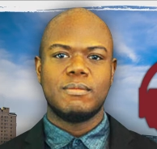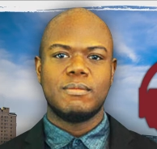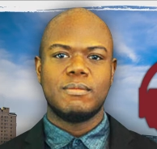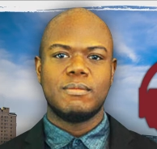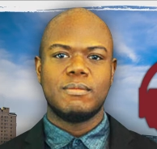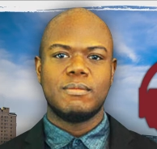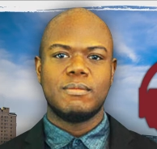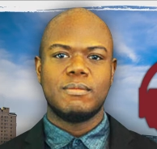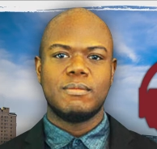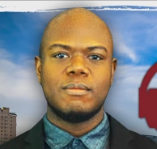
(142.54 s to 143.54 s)

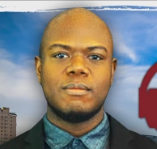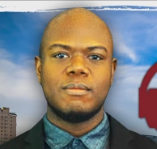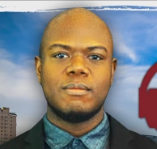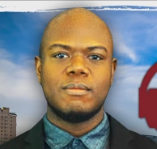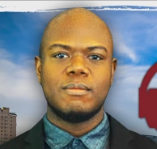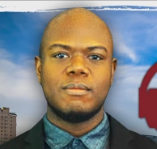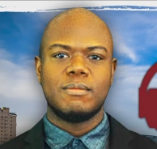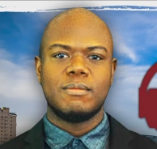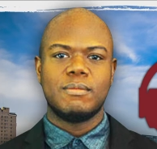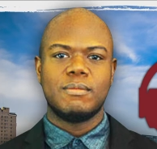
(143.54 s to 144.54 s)

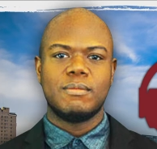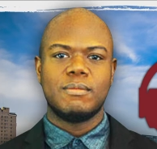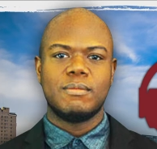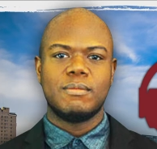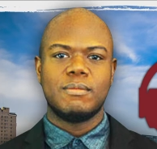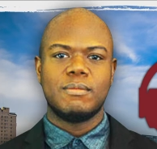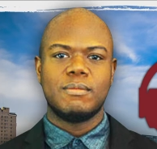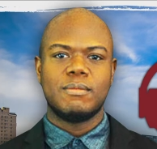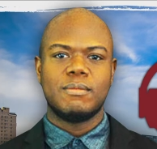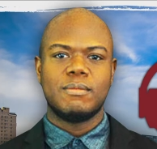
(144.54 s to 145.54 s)

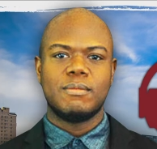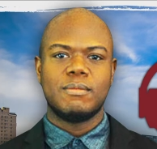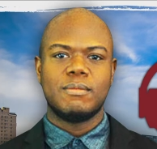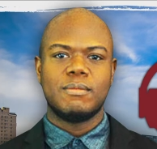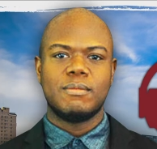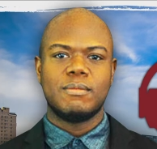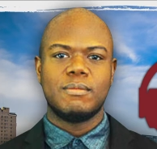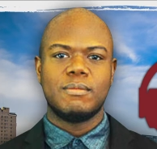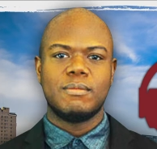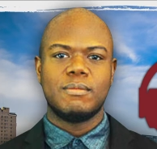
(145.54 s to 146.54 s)

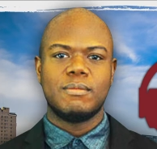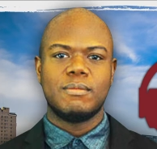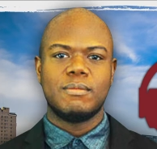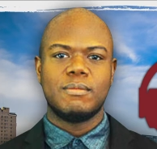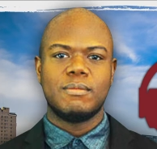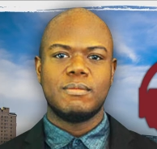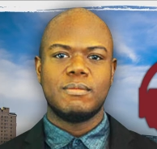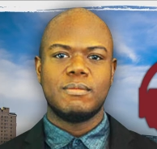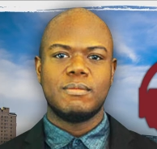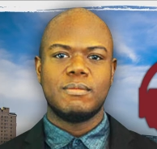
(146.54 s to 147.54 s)

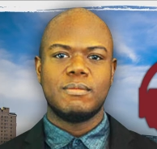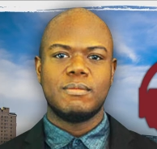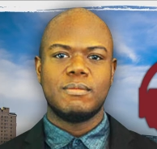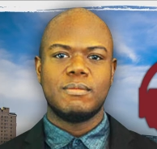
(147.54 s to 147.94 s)
This is a still picture; no speech is visible.